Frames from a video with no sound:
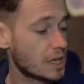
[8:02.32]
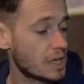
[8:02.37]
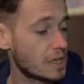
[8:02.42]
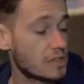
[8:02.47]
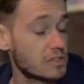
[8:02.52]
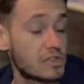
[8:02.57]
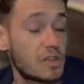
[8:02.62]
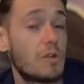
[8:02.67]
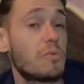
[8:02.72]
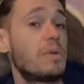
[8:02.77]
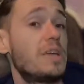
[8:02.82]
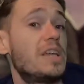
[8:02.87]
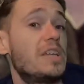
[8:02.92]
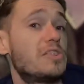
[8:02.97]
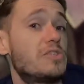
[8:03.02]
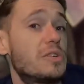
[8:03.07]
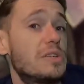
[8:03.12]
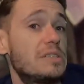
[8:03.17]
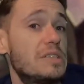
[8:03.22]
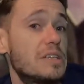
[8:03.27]
so it'd be
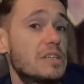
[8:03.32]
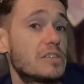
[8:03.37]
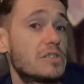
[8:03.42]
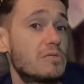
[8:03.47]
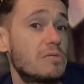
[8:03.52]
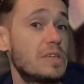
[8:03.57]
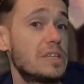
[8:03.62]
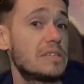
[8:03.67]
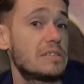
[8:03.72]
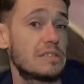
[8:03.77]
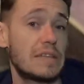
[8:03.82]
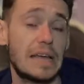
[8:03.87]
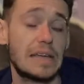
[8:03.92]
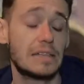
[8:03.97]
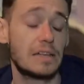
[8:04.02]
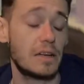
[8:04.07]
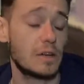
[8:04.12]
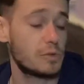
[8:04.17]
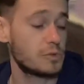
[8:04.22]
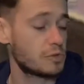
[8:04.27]
interesting to read a
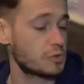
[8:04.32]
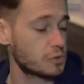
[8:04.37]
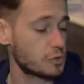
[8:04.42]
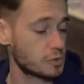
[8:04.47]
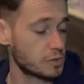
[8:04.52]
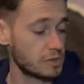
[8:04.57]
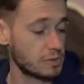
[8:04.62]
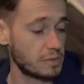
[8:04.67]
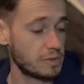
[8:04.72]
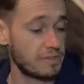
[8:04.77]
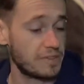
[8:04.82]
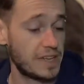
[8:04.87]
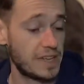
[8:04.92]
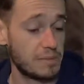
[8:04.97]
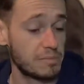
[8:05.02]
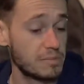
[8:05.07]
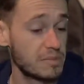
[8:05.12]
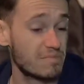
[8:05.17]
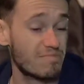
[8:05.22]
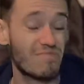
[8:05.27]
standalone story with
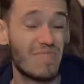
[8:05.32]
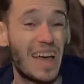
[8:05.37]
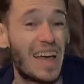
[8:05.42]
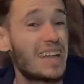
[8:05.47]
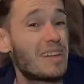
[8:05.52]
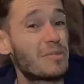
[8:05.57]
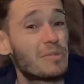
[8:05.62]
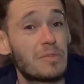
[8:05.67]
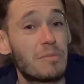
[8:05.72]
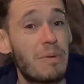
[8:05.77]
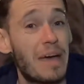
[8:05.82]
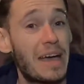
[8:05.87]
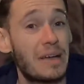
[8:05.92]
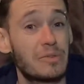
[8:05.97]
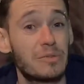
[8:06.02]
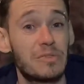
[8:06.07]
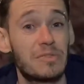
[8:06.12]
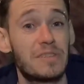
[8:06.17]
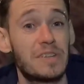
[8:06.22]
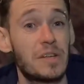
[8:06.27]
him, and it was
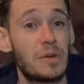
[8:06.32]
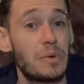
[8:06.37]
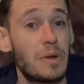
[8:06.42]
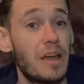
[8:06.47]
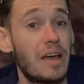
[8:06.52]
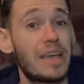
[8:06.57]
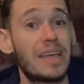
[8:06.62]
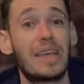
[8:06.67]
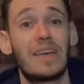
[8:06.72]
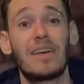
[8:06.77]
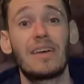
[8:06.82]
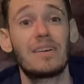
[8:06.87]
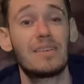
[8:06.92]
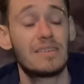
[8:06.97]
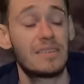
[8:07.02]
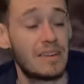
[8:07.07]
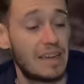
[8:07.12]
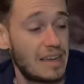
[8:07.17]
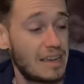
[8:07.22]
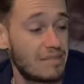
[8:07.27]
£1, so if I don't like it,
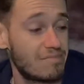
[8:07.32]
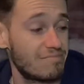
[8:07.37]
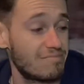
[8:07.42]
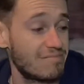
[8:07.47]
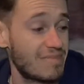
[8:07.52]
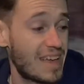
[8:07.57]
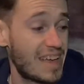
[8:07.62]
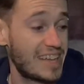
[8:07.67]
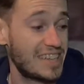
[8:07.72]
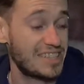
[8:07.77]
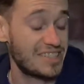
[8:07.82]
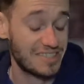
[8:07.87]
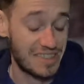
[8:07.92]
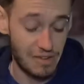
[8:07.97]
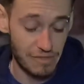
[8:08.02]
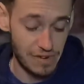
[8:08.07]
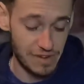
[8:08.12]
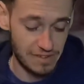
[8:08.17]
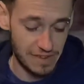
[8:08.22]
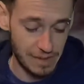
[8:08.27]
I can just get
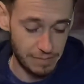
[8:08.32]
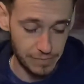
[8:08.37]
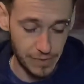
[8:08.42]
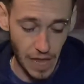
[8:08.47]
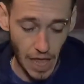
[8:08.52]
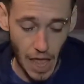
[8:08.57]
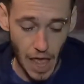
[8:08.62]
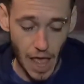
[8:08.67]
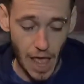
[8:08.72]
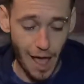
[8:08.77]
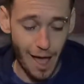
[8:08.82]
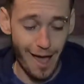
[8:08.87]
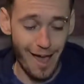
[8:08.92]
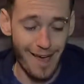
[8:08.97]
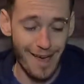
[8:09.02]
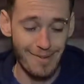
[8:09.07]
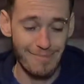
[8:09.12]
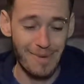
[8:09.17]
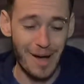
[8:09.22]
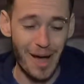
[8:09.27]
rid of it.
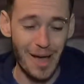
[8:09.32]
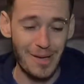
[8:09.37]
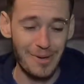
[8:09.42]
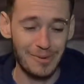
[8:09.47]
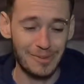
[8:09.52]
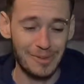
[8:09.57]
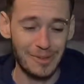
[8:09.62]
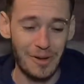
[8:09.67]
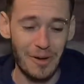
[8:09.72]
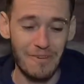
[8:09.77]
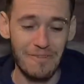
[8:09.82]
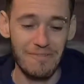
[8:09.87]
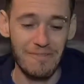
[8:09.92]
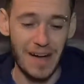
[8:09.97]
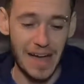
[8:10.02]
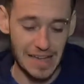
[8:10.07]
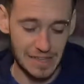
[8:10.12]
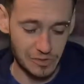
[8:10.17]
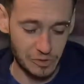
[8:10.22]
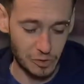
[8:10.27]
I also got
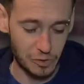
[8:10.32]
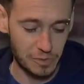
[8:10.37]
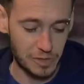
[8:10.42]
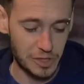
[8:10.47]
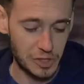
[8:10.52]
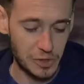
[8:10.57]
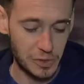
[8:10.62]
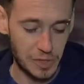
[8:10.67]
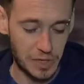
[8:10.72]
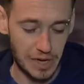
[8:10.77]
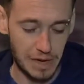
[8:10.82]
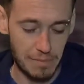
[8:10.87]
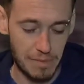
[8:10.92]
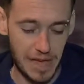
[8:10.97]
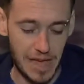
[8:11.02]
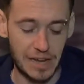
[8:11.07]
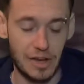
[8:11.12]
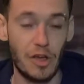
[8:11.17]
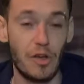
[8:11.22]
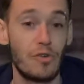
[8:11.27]
Firestorm the Nuclear
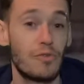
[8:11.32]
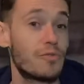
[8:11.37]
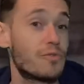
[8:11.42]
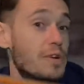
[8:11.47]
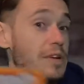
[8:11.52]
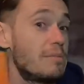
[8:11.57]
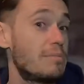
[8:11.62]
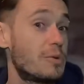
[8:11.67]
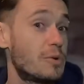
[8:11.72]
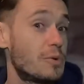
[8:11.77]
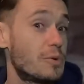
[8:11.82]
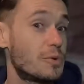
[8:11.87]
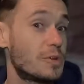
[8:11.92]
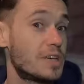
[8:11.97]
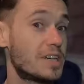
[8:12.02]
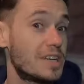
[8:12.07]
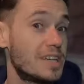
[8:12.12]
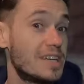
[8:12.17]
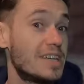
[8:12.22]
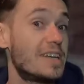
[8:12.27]
Man
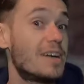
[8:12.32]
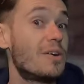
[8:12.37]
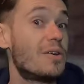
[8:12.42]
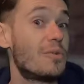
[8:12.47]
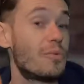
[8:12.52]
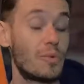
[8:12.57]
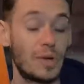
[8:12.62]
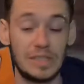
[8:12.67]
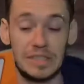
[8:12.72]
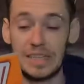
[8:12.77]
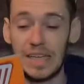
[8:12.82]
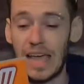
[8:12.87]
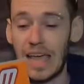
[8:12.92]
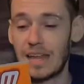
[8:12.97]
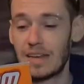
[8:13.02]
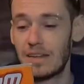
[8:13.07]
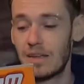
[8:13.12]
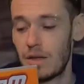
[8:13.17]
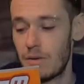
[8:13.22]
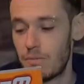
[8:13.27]
Reborn, once
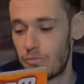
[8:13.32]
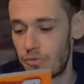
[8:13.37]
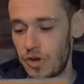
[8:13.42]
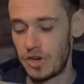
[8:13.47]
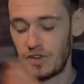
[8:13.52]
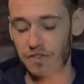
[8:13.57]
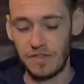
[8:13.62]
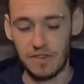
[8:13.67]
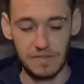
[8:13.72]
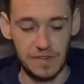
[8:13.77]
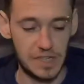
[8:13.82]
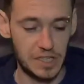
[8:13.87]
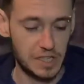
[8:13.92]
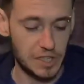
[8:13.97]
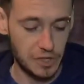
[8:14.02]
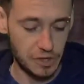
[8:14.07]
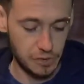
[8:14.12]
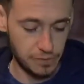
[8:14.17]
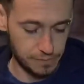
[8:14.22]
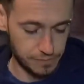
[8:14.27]
again, pre-New
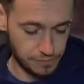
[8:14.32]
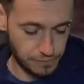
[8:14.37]
52.